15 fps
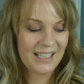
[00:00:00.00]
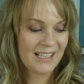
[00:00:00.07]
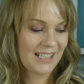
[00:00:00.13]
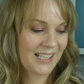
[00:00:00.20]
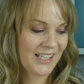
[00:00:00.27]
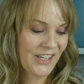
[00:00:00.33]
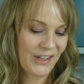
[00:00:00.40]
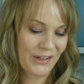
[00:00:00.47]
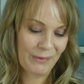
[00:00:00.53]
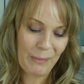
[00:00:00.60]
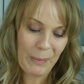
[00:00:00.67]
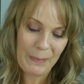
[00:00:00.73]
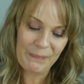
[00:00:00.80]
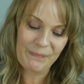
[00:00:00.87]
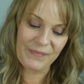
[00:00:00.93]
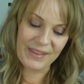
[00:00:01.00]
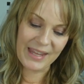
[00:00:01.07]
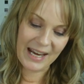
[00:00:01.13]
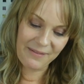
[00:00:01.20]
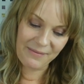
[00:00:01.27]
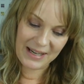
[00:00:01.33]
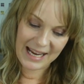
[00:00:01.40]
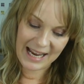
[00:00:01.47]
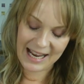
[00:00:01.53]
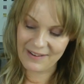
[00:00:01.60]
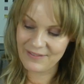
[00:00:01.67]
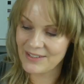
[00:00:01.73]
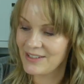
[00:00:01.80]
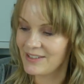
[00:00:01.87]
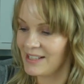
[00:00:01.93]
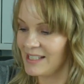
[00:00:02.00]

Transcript: So then we have another